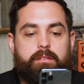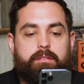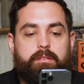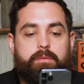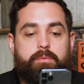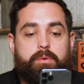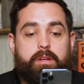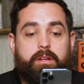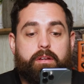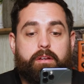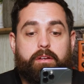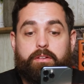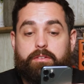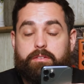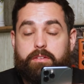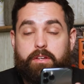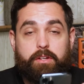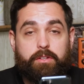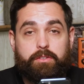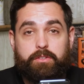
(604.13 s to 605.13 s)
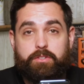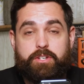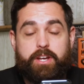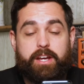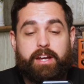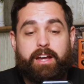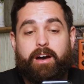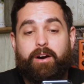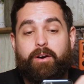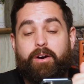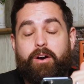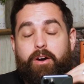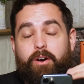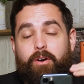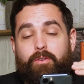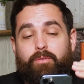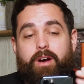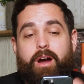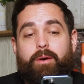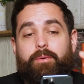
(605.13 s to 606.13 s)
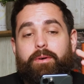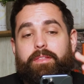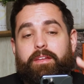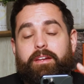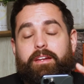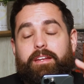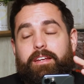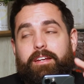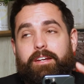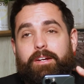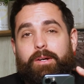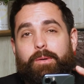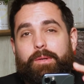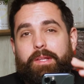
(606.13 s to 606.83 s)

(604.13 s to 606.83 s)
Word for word: See, we can continue to check out right within here,